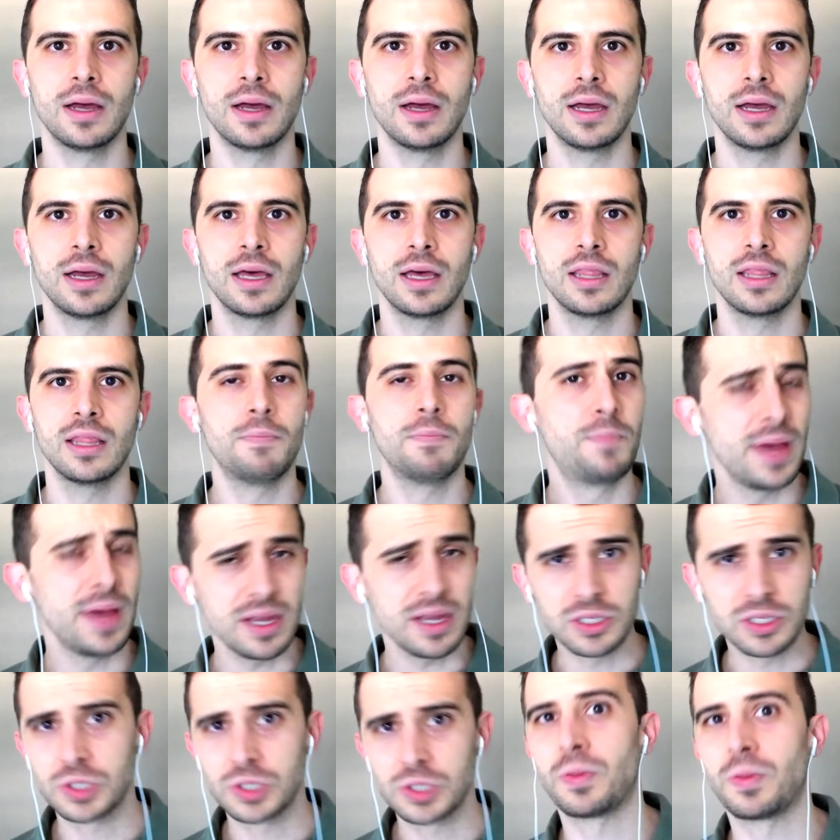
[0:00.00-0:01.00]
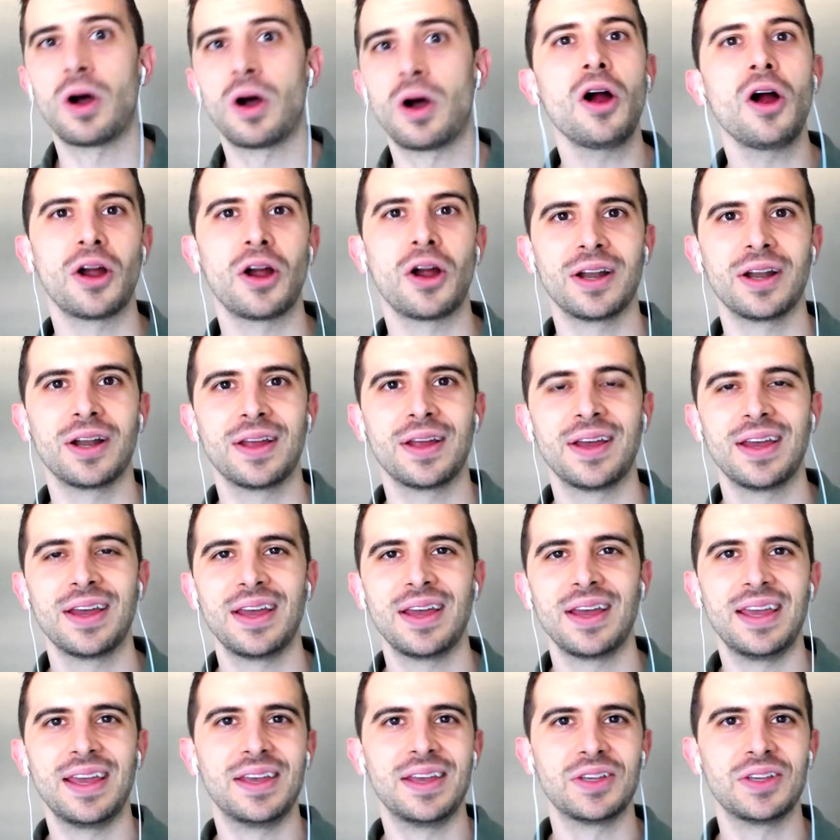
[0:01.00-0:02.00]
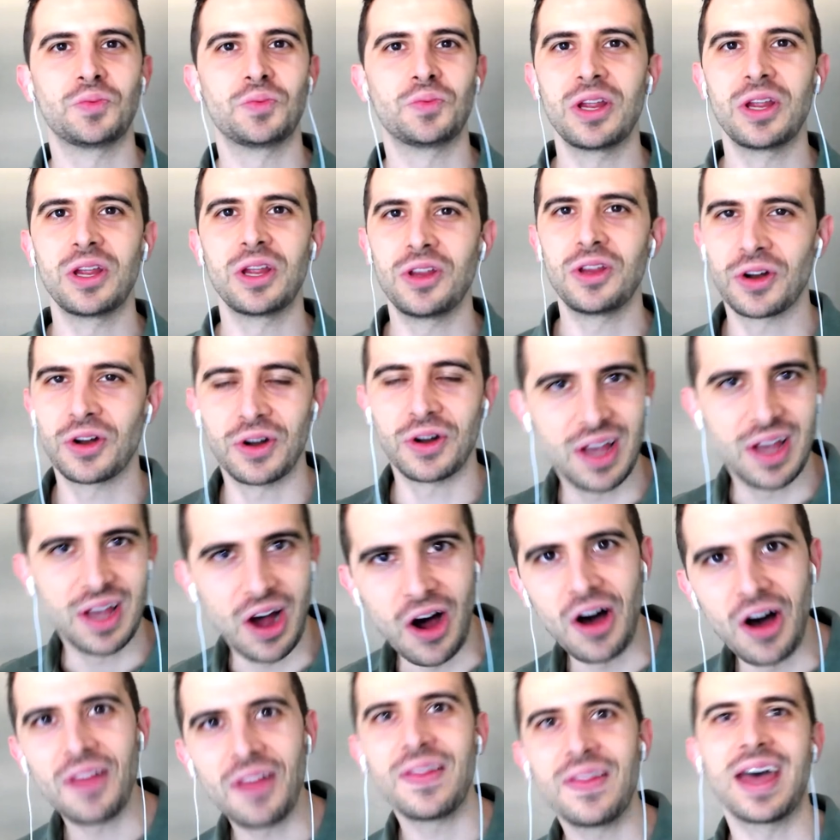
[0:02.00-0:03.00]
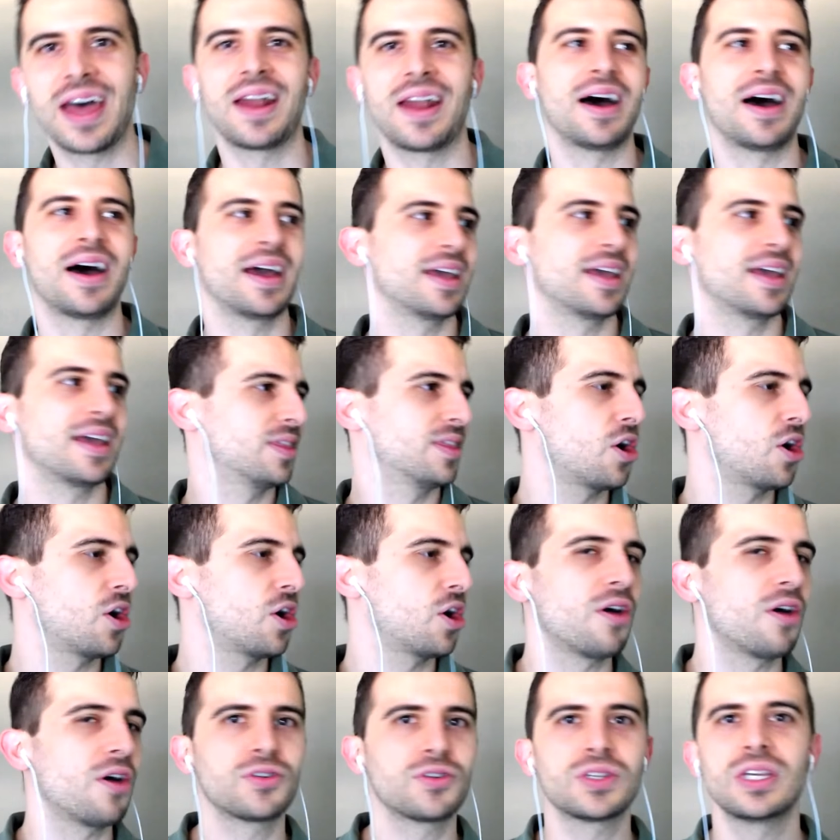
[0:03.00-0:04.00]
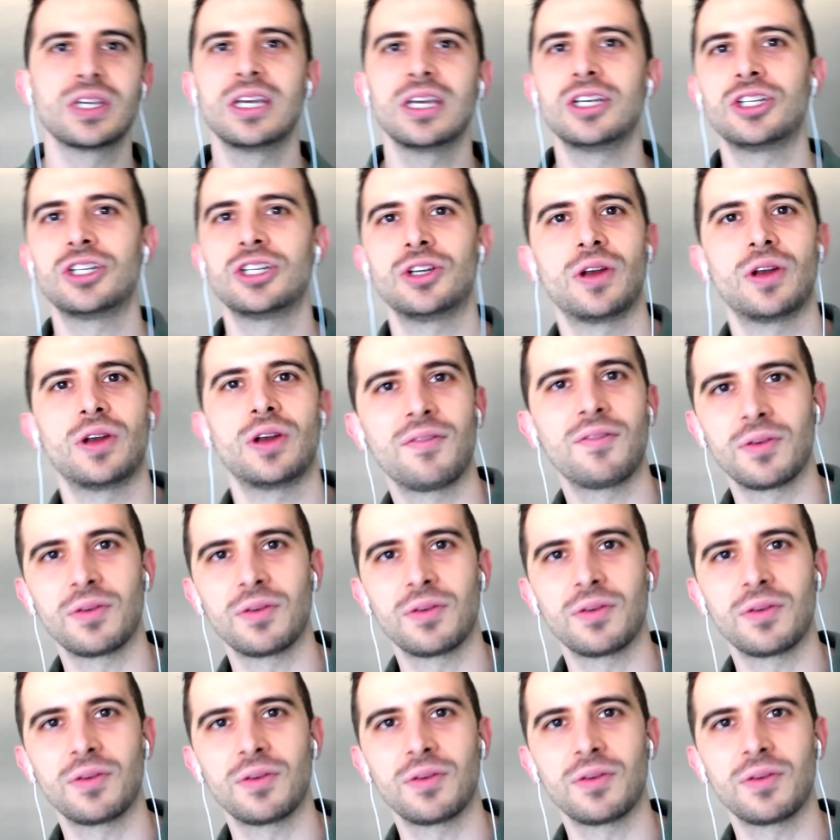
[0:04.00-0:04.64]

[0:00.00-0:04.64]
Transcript: The best part is when you're on that hike, the conversation you're having with the